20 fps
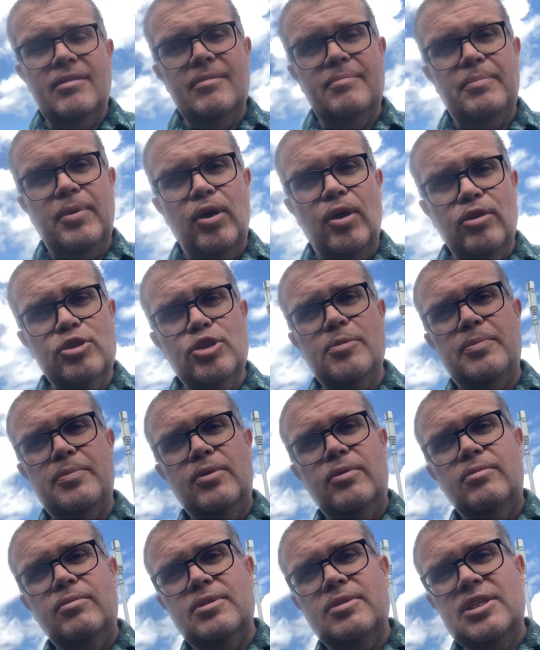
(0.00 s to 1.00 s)

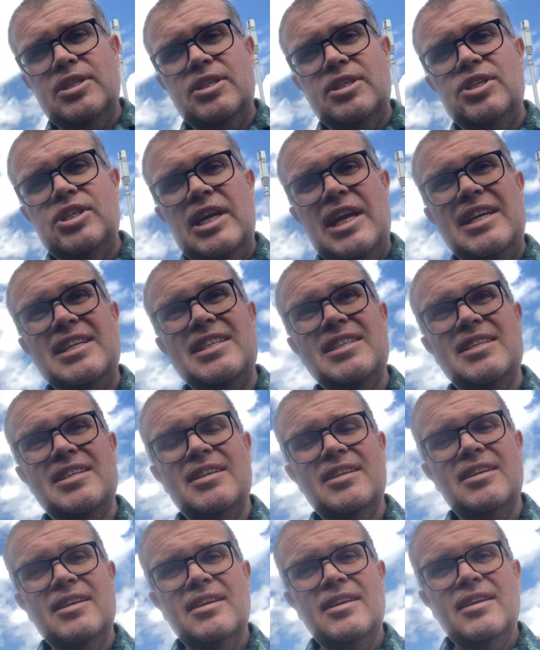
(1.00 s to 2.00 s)
possible to suggest
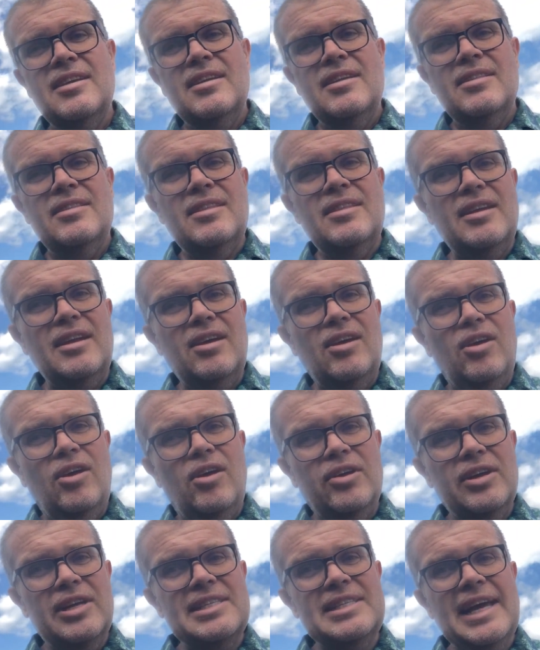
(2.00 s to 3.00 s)
that
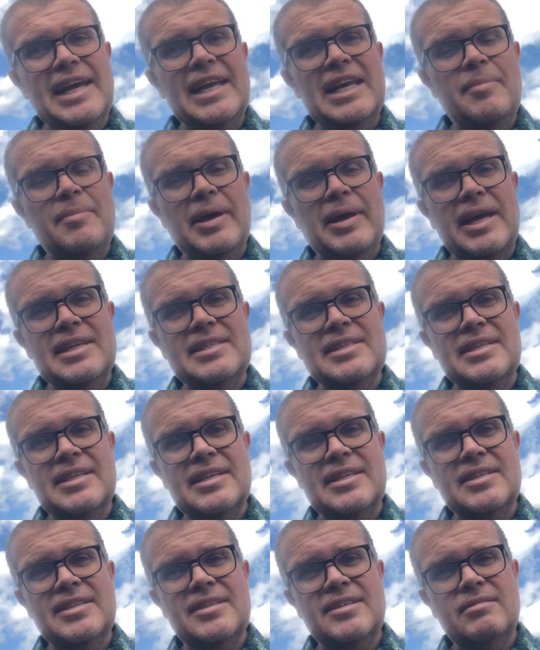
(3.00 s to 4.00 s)
on a daily
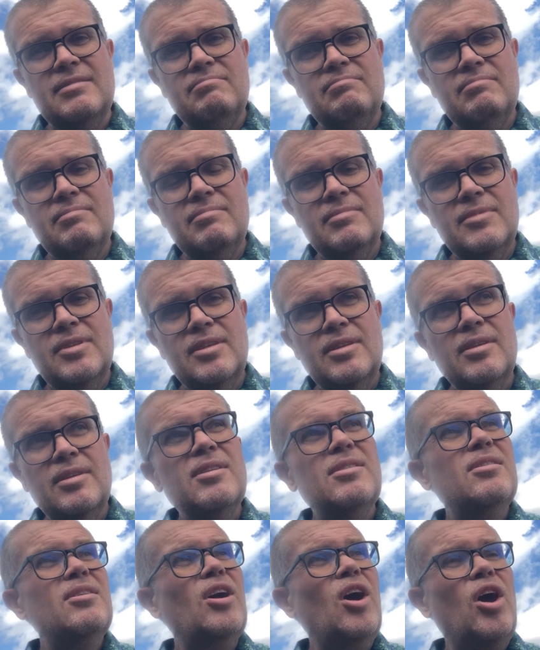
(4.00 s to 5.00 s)
basis,
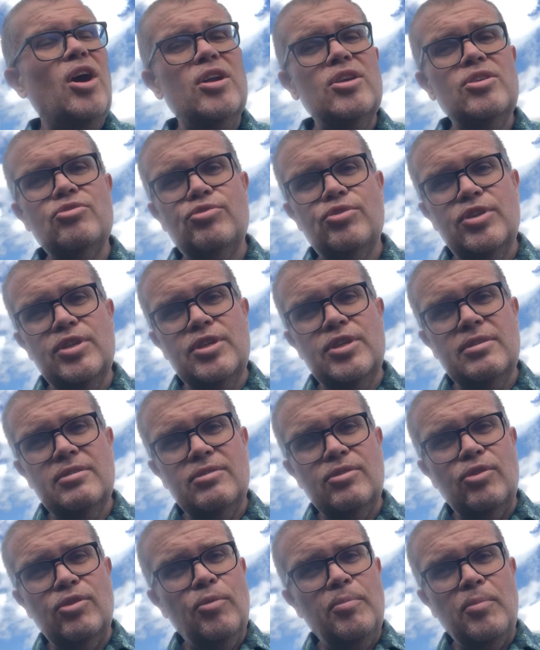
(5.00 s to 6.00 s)
100
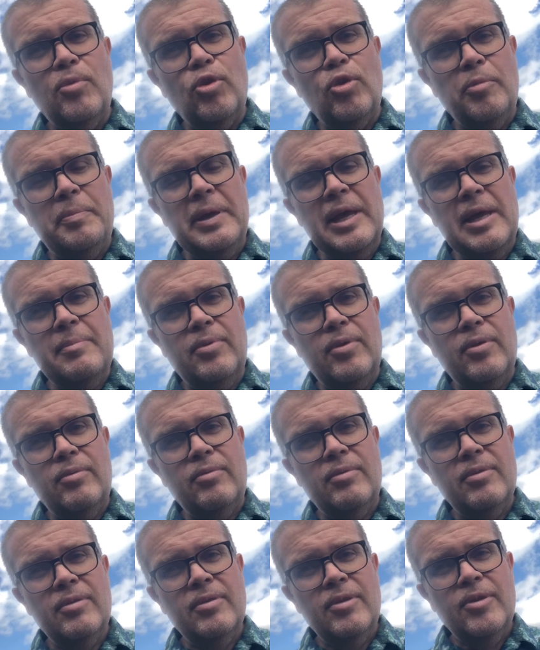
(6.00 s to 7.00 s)
or more people
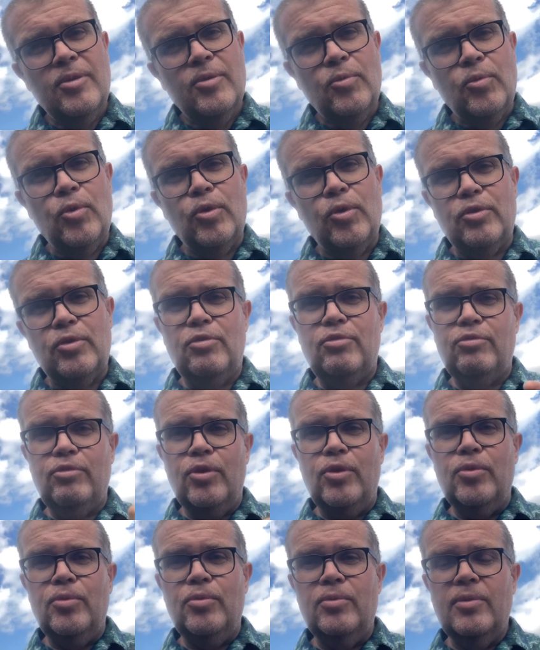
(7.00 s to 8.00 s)
walk
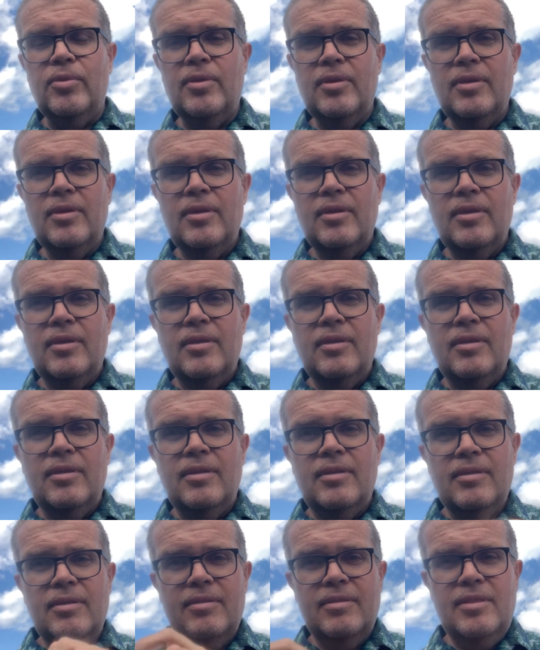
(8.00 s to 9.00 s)
through
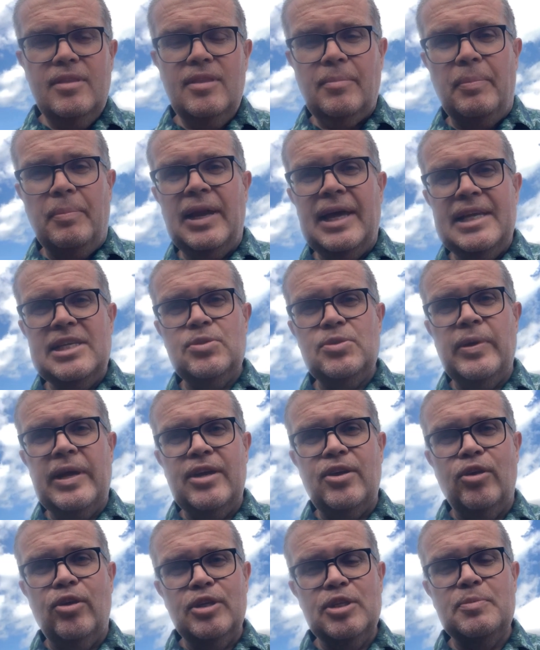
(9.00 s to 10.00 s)
the place where
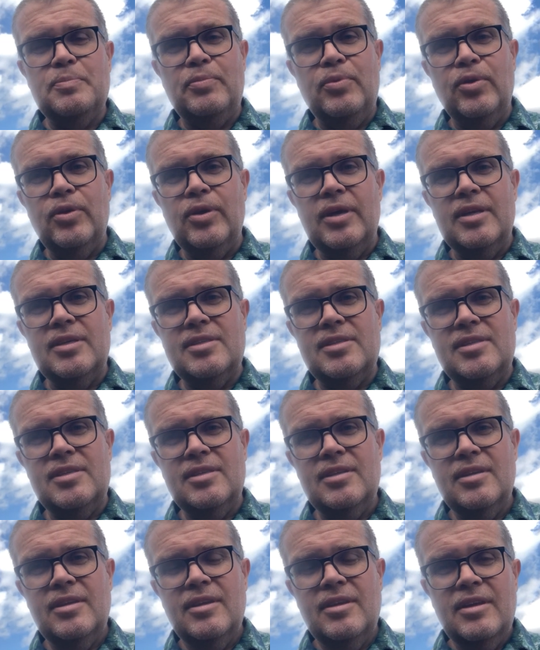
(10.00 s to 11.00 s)
God has put us
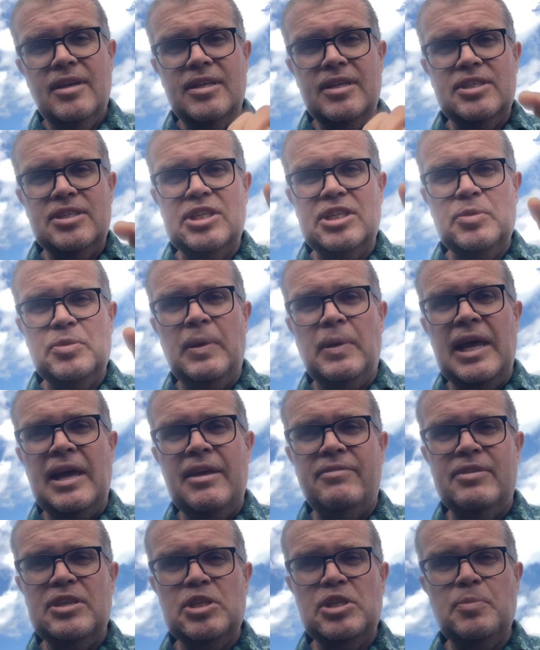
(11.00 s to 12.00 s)
as a display
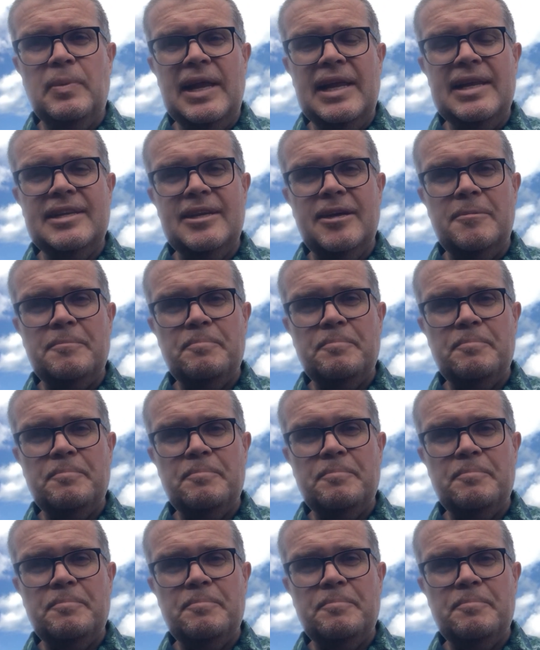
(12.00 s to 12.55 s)
of his splendor.